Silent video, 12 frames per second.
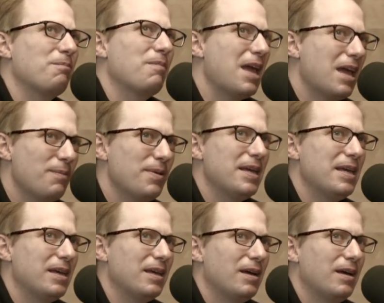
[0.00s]

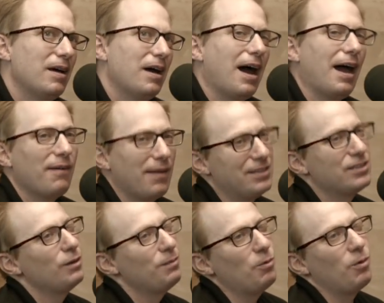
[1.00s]
Maybe. It's
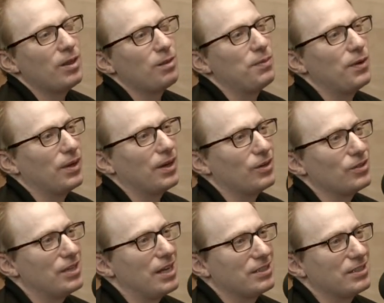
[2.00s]
going to be one of the
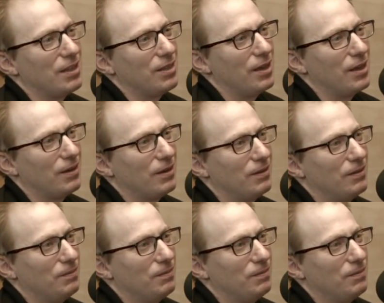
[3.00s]
billionaires next, I think.